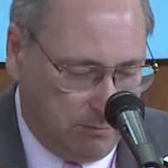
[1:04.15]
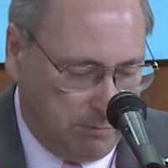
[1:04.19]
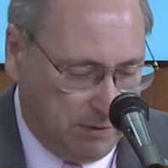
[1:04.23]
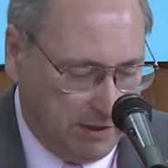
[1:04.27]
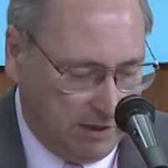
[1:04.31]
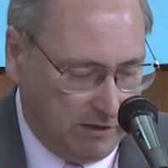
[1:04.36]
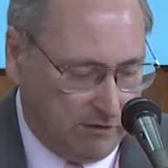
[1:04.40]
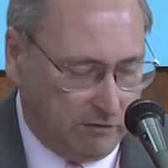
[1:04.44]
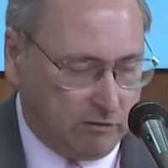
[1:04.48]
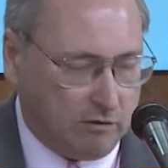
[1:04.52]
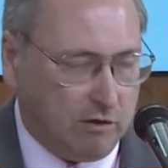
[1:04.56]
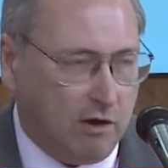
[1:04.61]

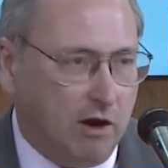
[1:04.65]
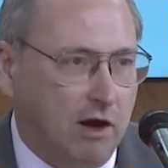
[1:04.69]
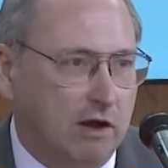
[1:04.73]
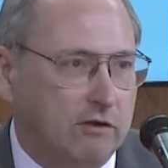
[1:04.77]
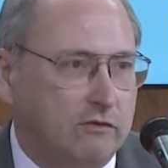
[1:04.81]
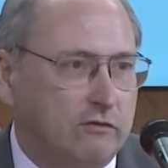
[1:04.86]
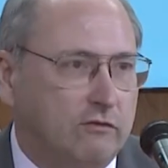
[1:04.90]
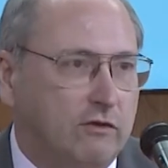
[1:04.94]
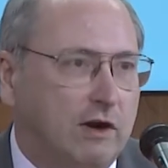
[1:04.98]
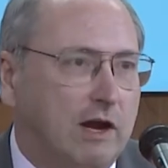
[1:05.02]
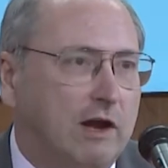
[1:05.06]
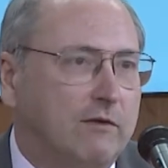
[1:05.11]
biggest
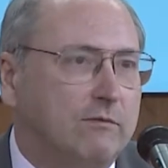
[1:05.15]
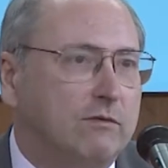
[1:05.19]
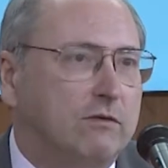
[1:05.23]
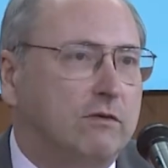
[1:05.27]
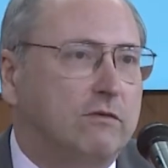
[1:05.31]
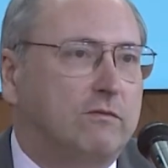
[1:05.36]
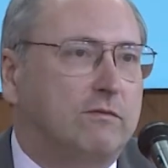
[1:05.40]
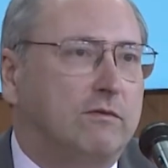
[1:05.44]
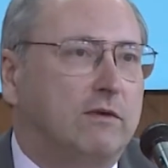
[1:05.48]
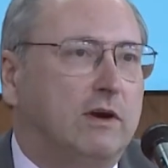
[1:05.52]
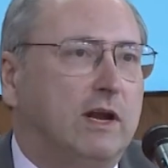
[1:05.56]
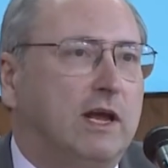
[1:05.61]
cost drivers
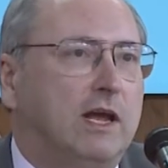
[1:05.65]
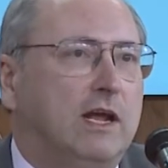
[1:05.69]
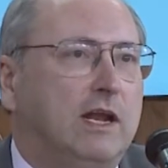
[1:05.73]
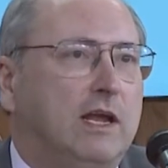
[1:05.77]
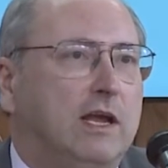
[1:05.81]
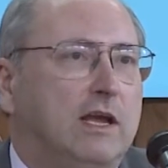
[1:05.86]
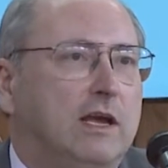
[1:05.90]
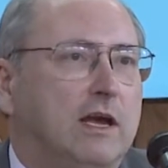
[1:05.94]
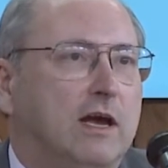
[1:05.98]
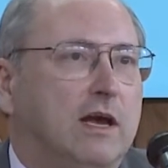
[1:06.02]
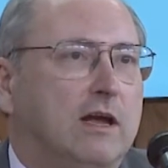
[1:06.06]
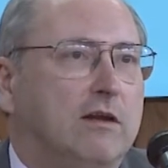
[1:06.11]
for any
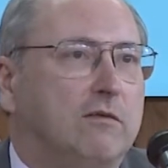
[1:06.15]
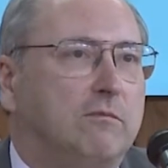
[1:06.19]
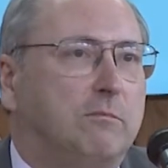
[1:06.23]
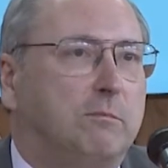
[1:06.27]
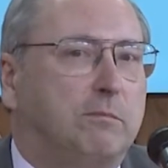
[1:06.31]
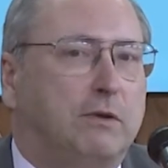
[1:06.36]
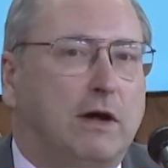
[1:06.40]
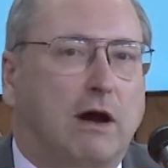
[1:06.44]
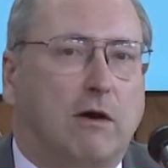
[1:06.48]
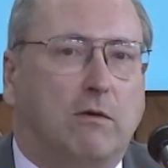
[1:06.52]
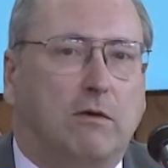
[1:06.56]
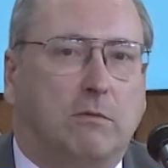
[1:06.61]
kind of
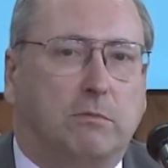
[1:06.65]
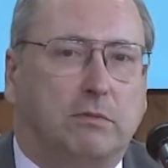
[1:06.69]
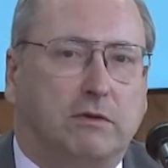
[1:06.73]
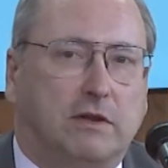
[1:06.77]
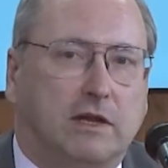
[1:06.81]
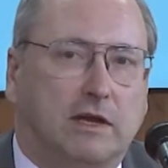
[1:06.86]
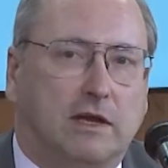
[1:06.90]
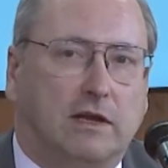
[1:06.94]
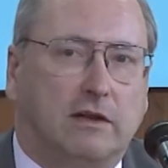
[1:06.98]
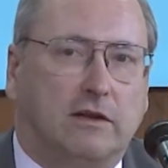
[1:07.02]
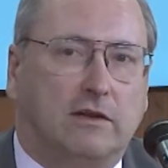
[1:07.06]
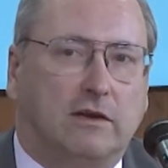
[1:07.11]
power
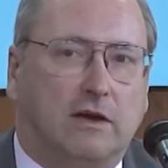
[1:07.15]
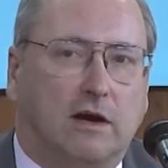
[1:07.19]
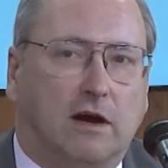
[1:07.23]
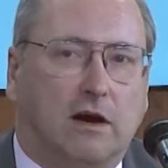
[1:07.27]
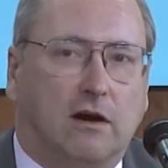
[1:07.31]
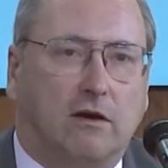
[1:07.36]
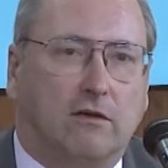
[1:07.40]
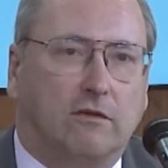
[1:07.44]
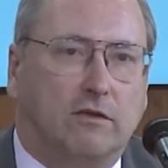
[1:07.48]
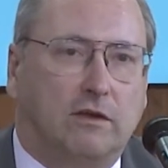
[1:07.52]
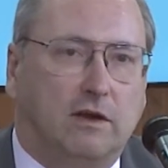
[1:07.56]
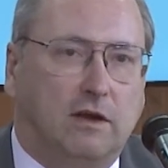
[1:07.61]
plant
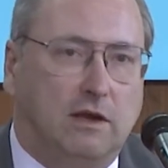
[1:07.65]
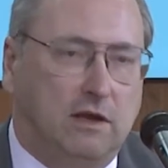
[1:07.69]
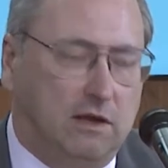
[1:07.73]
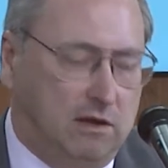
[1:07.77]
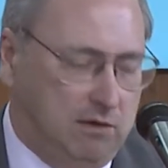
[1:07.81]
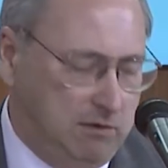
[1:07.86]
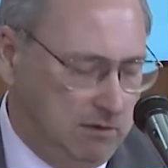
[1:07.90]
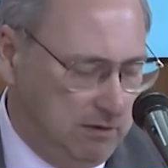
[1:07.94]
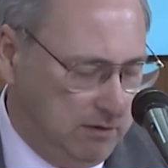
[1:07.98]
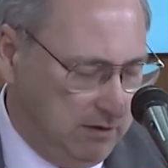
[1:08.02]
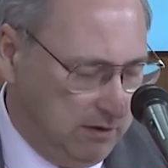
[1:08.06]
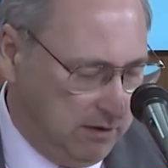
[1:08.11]
are
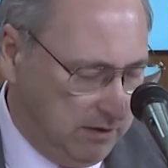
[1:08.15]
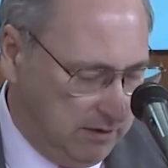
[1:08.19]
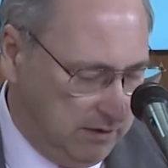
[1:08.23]
the